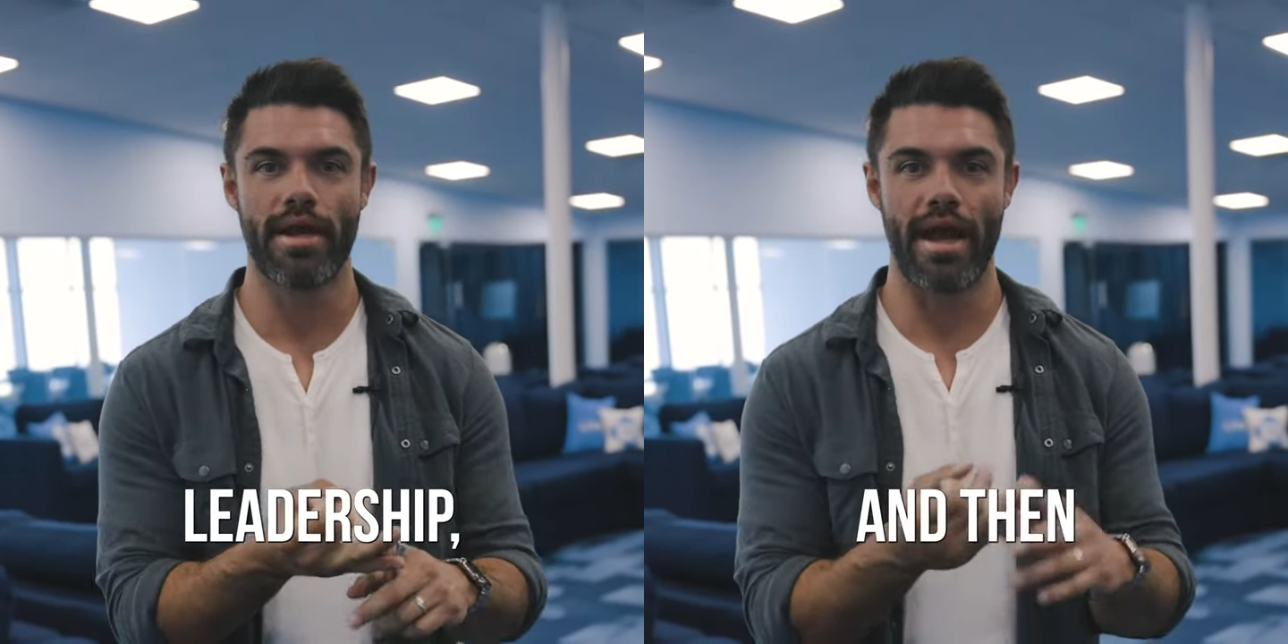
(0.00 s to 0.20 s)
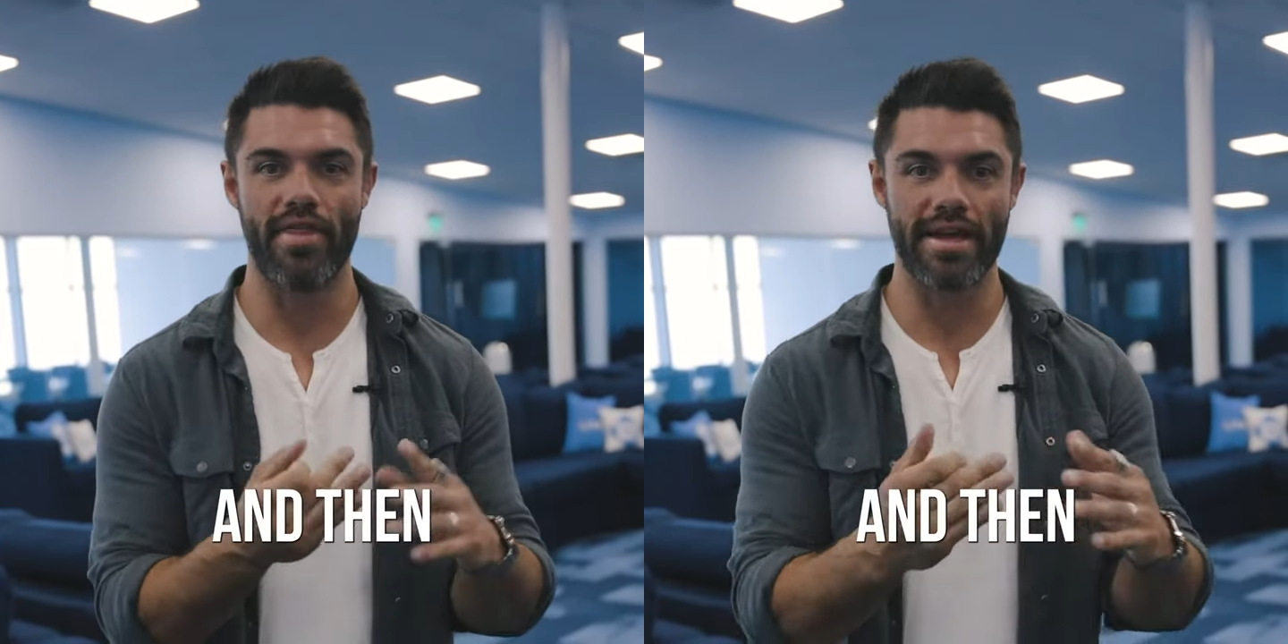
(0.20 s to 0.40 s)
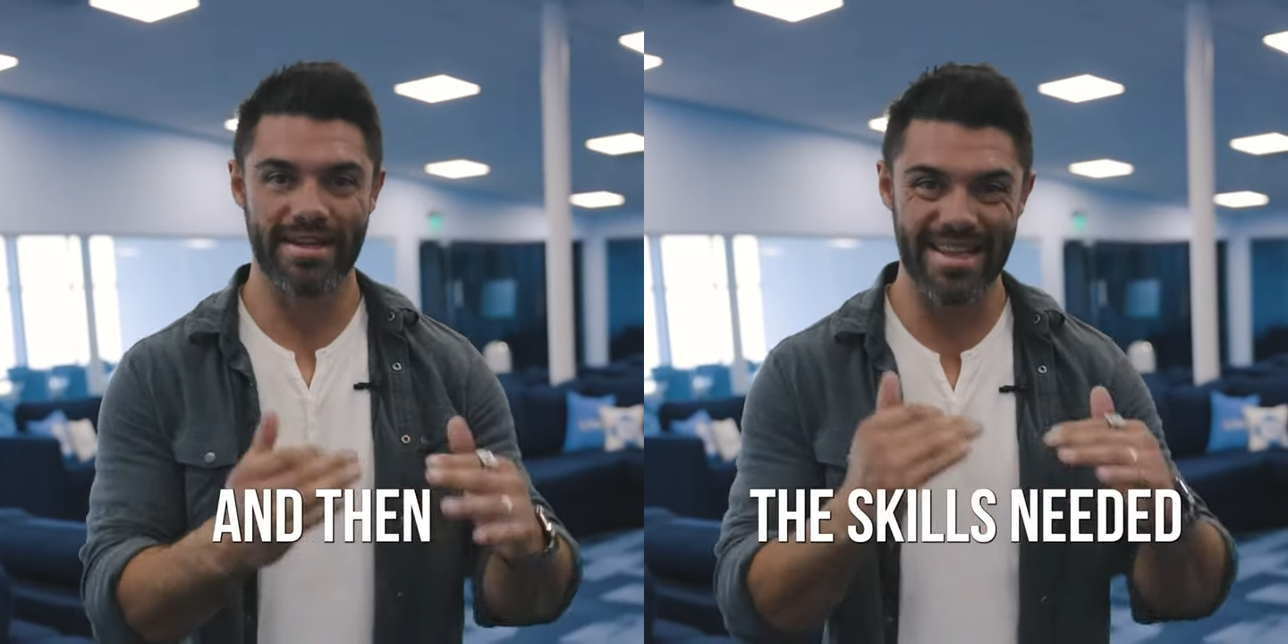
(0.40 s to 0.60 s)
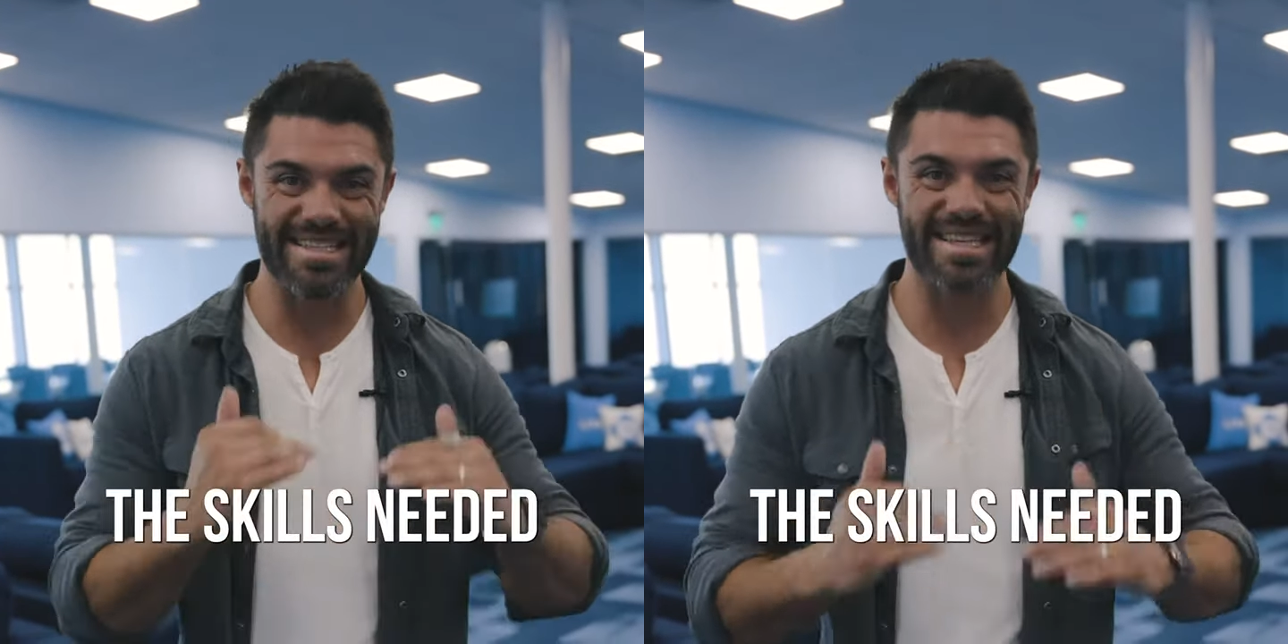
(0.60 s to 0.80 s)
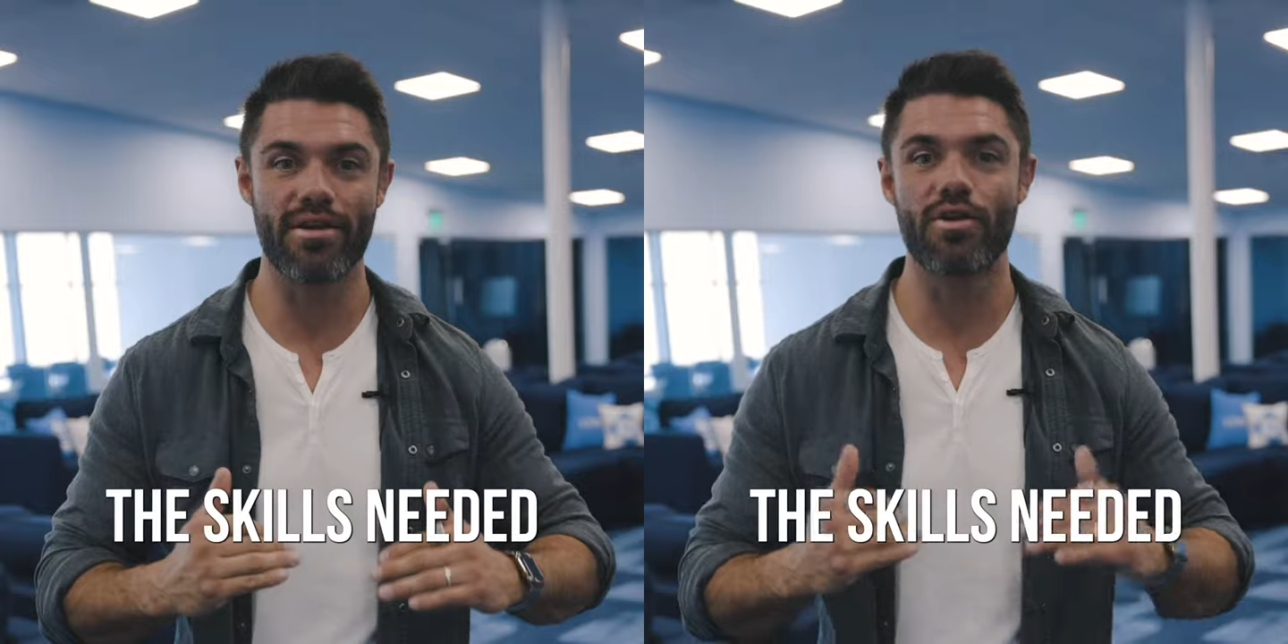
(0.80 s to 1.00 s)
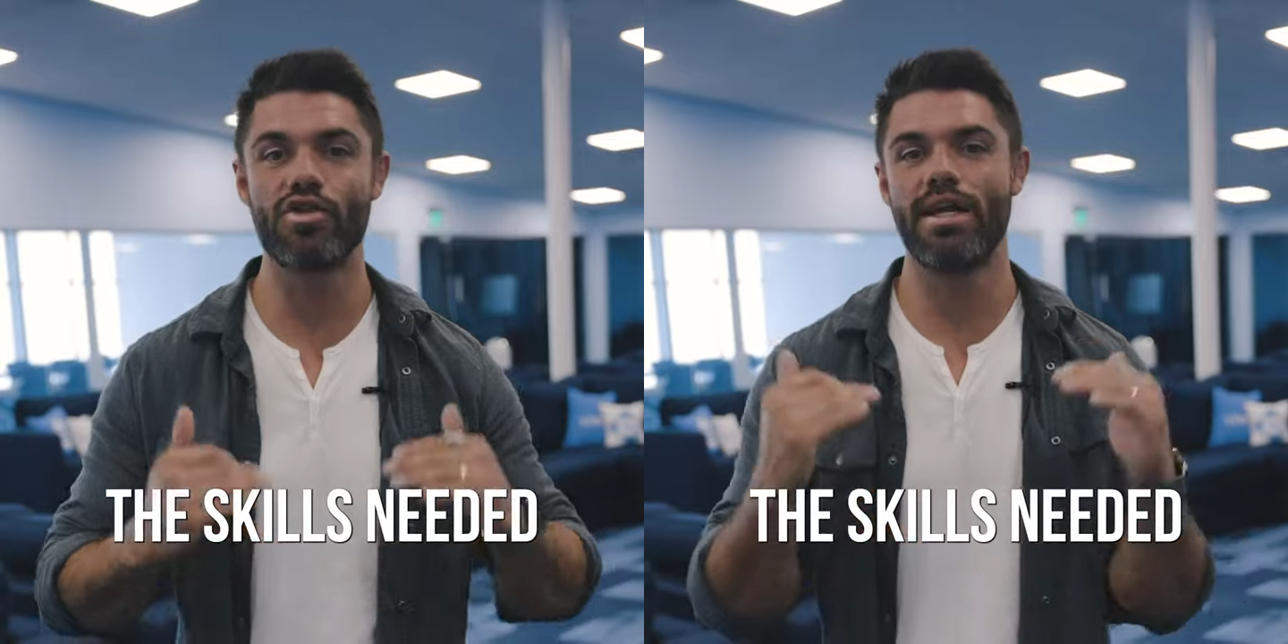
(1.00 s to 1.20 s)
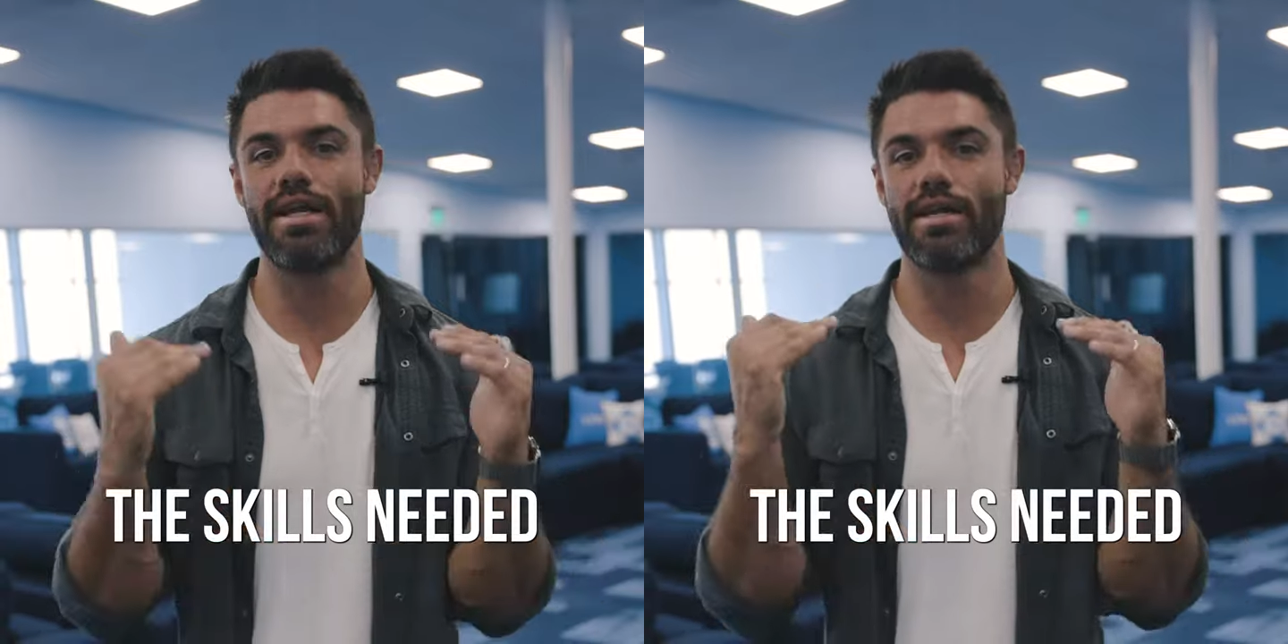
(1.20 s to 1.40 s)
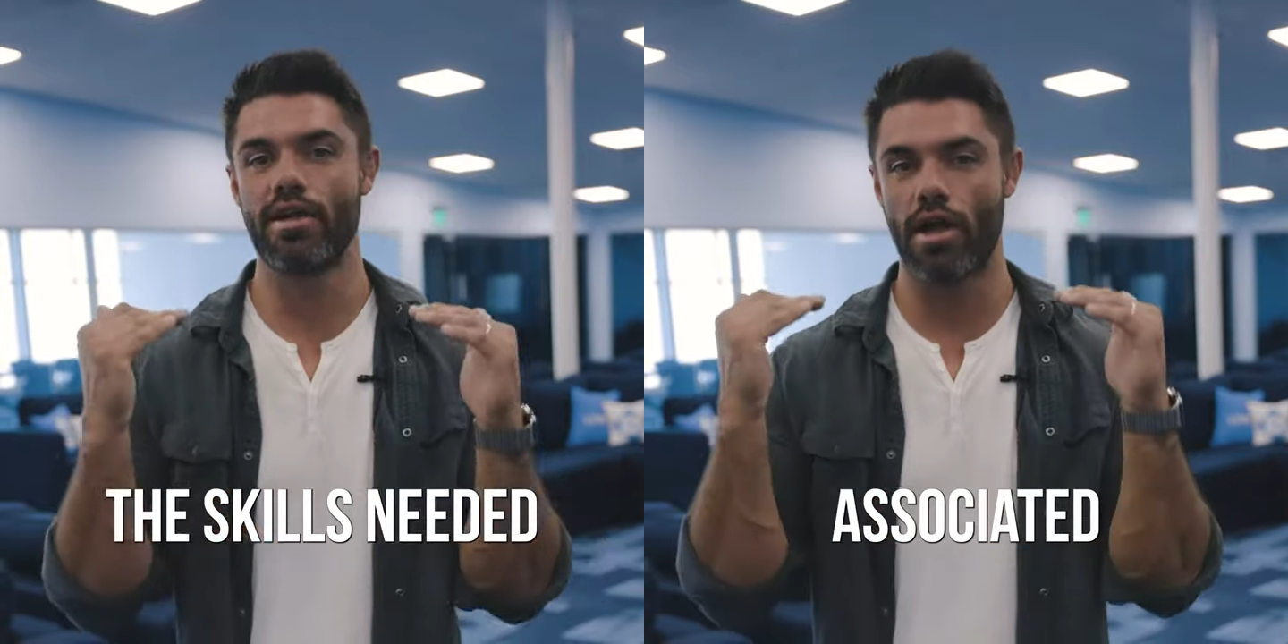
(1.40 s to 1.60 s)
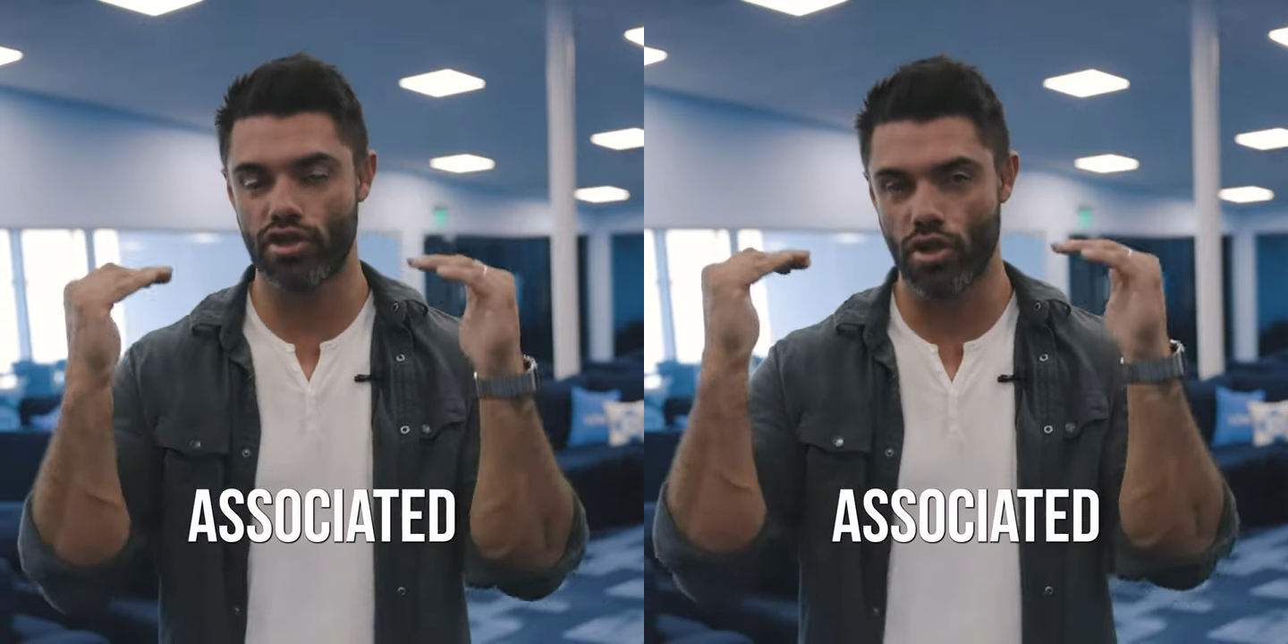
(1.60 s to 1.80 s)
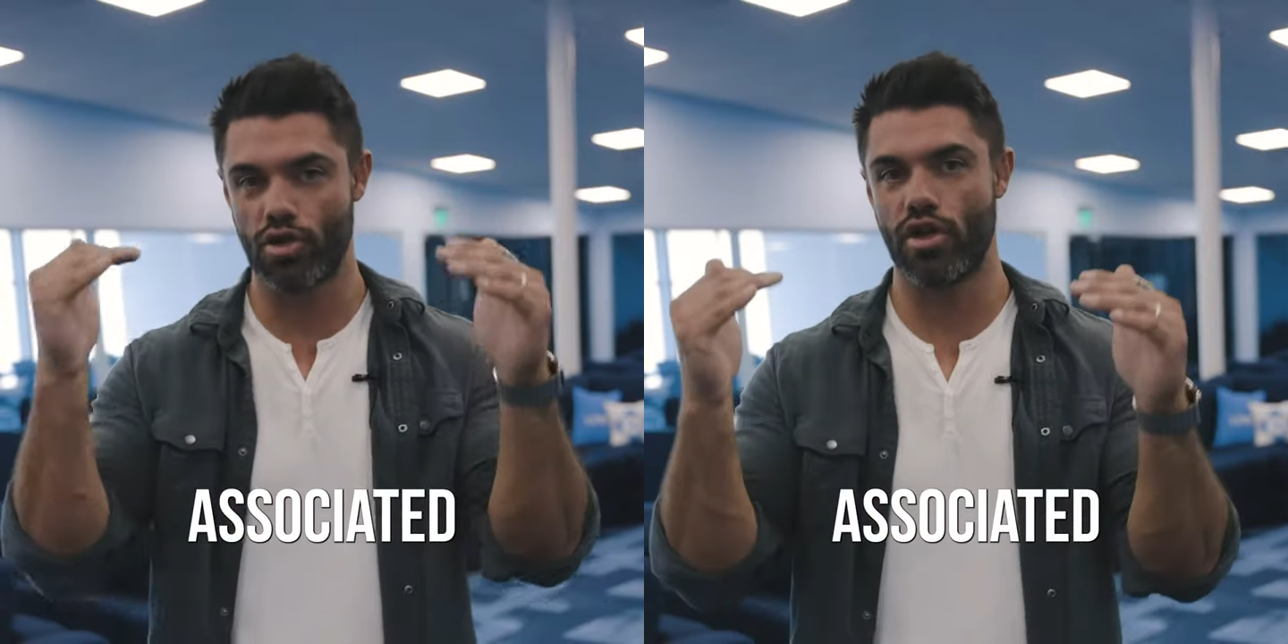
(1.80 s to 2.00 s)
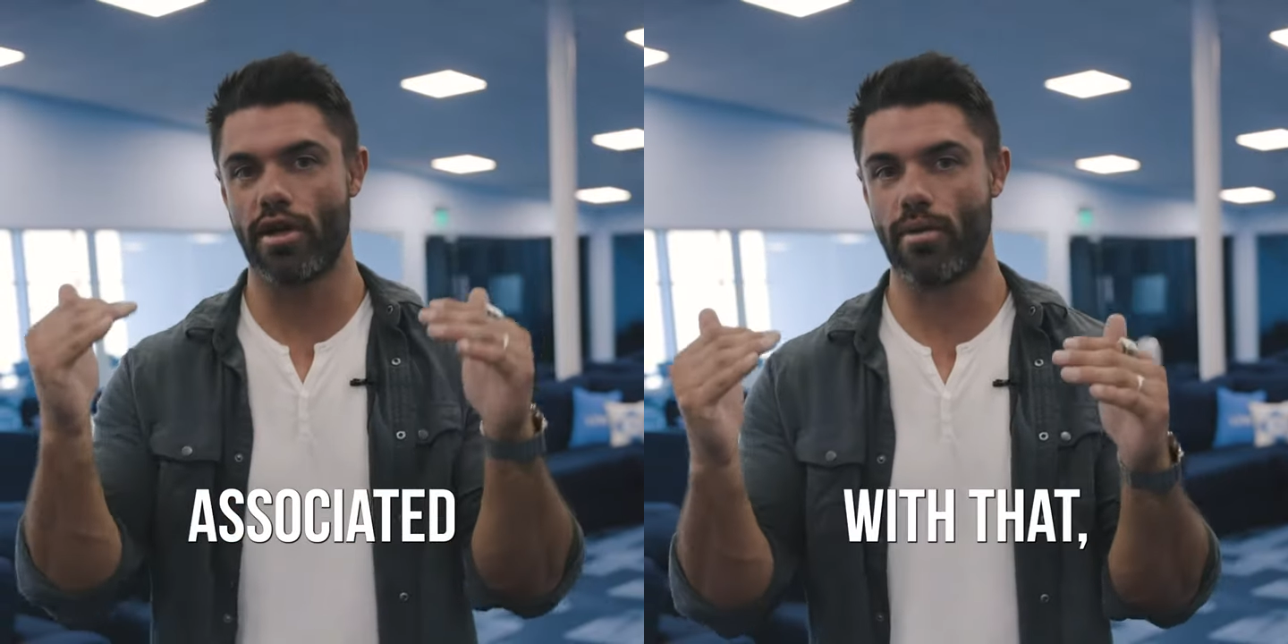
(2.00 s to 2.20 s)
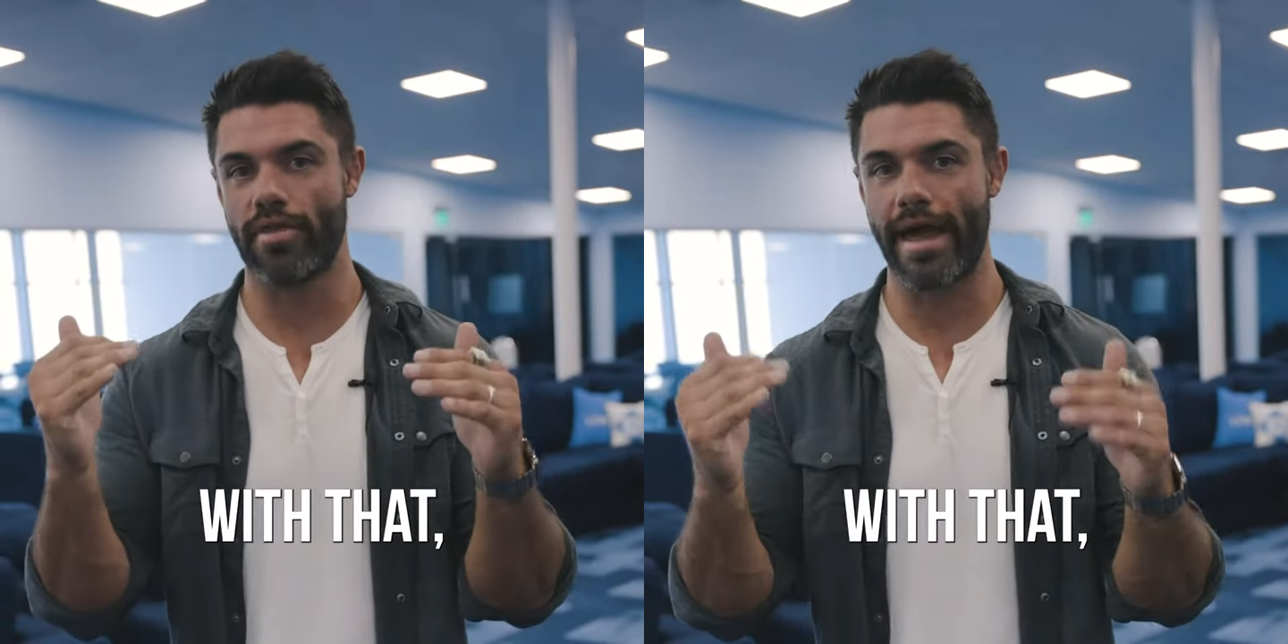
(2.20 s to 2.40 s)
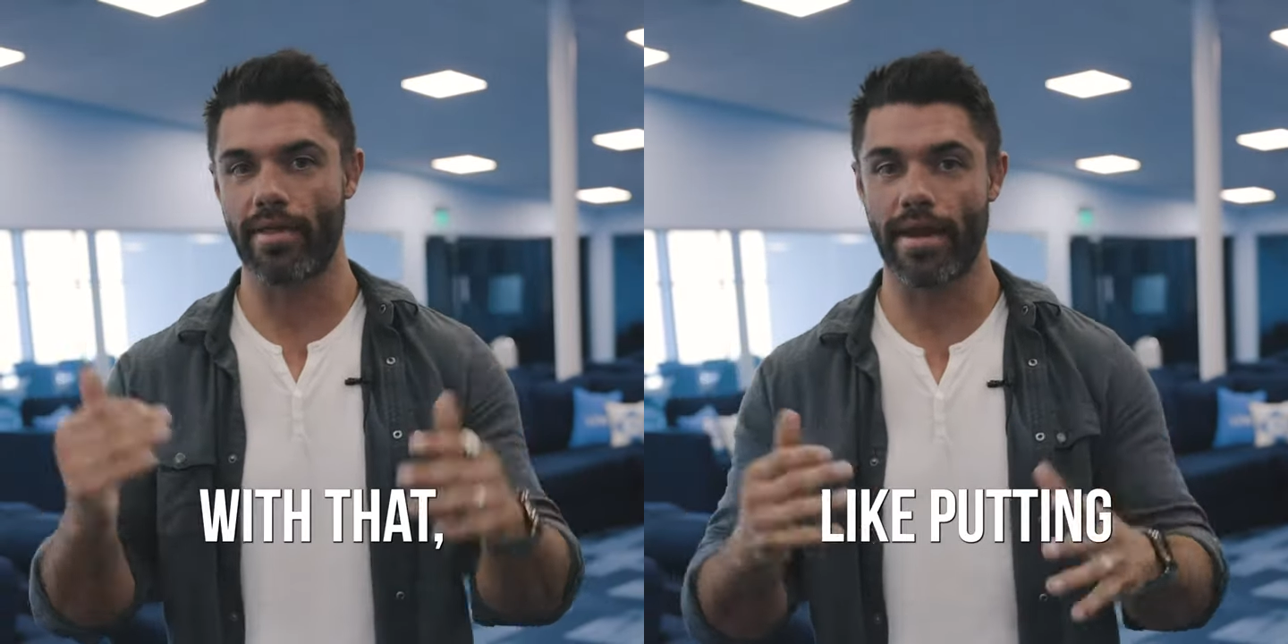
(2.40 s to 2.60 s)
and then the skills needed associated with that,